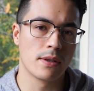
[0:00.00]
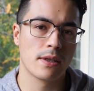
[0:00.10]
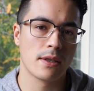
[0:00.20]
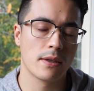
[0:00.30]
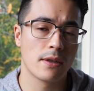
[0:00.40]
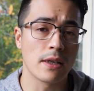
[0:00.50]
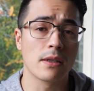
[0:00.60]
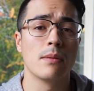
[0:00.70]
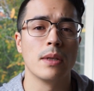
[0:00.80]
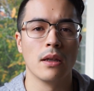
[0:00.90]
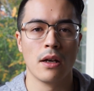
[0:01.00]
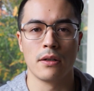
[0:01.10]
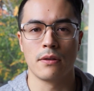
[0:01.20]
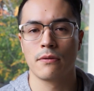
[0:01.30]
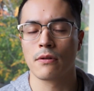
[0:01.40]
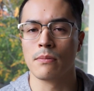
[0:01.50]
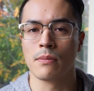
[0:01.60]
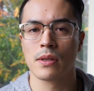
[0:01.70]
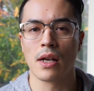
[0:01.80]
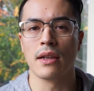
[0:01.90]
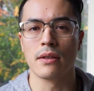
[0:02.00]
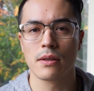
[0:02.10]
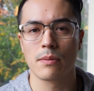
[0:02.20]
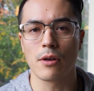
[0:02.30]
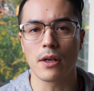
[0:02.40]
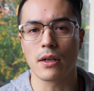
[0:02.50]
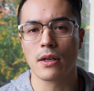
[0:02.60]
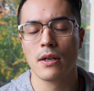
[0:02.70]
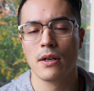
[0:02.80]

things to be learned from Silent Spring,